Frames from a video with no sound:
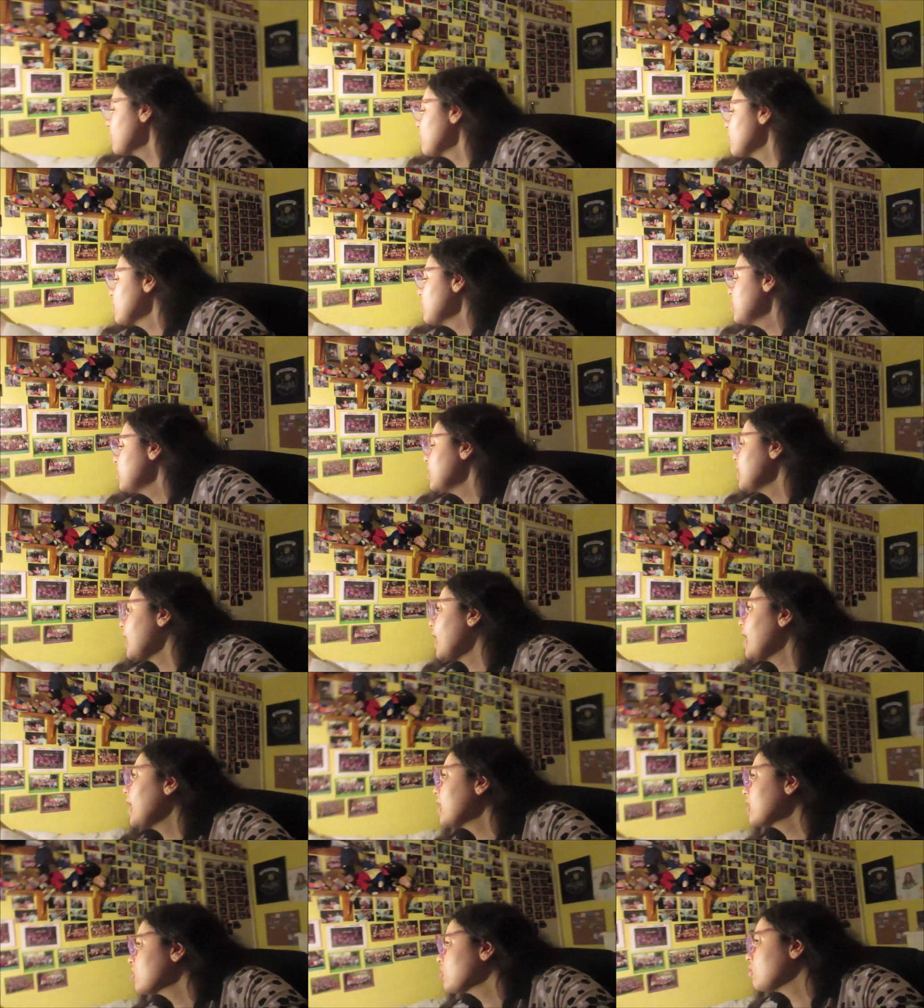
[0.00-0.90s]
what's the
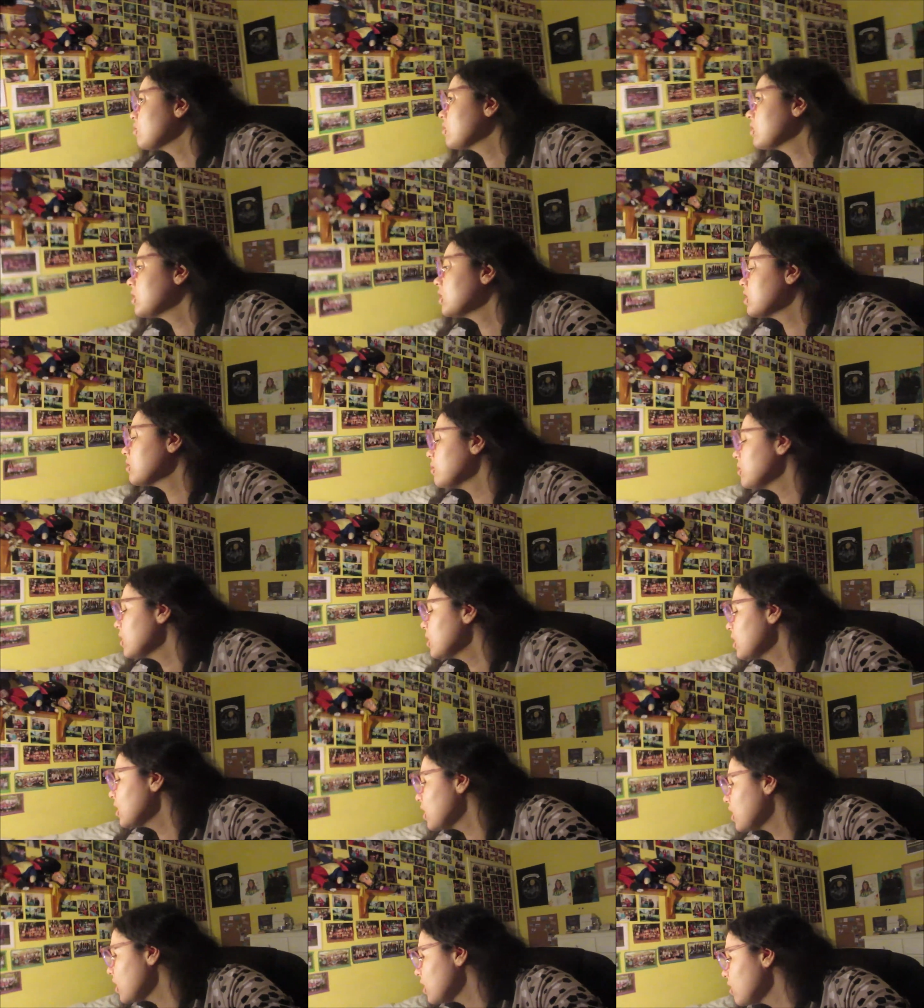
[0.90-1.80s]
actual time?
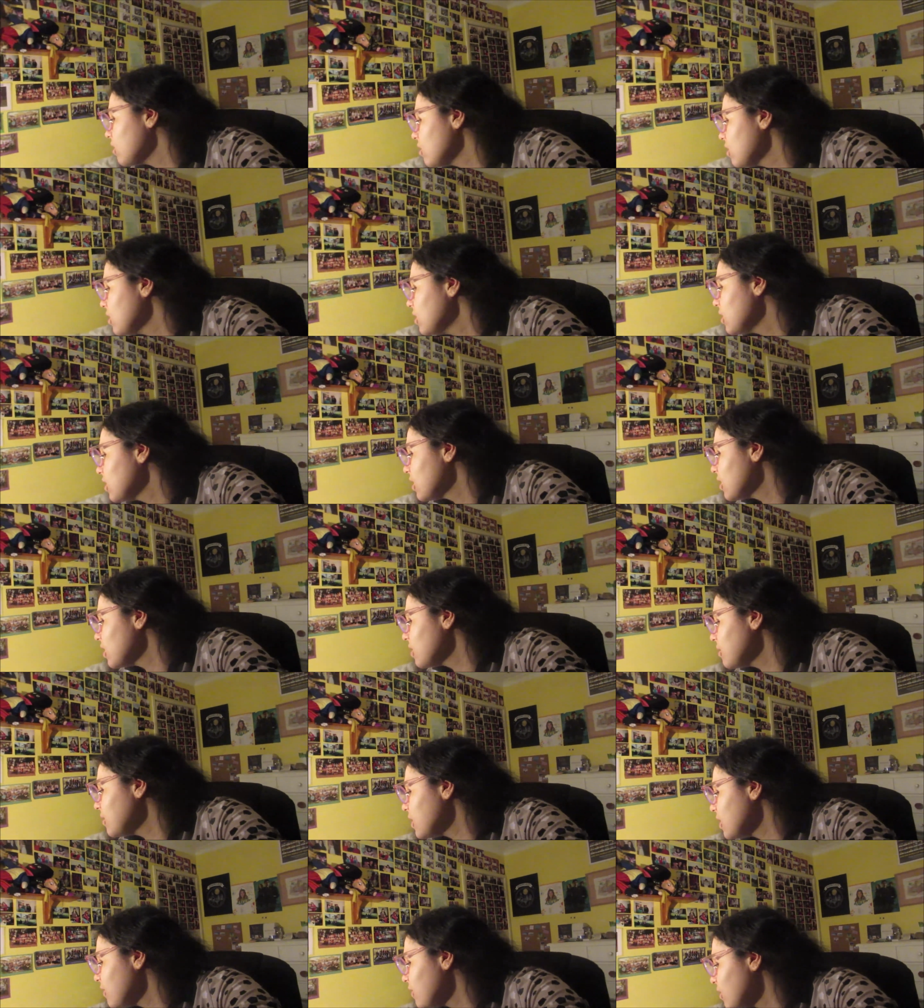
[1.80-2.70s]
Hang on,
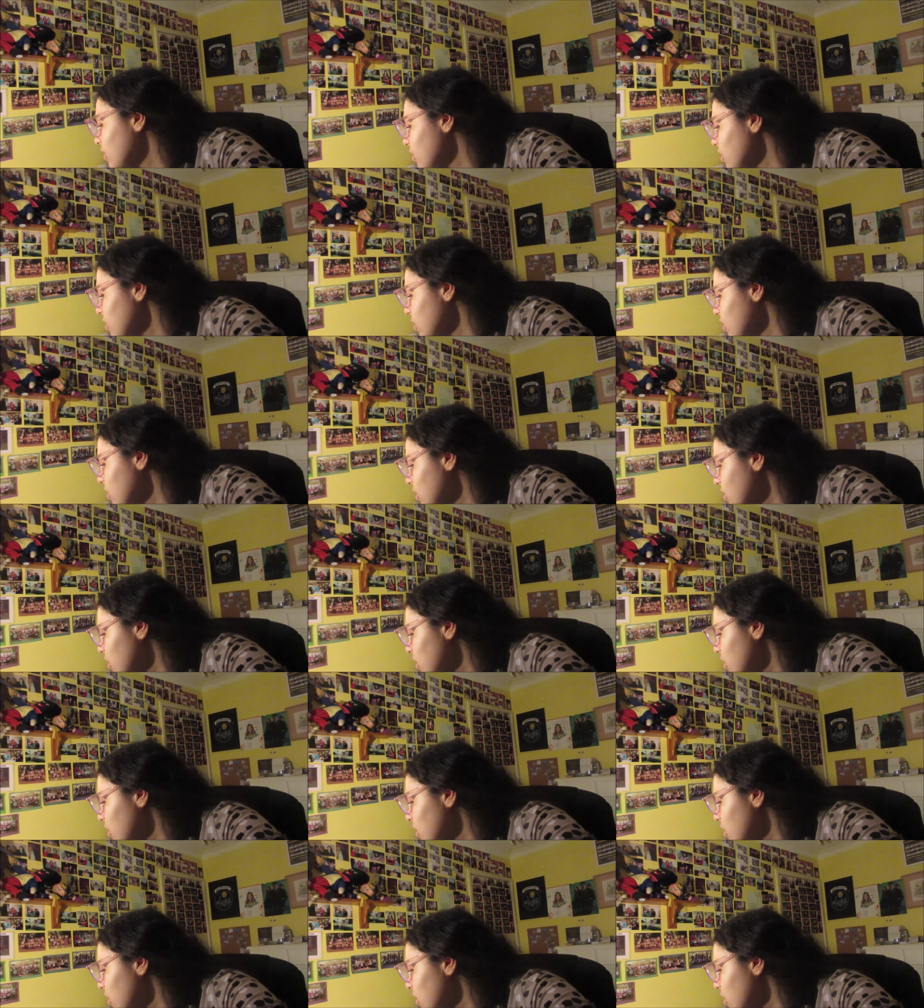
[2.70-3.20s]
let me have a look.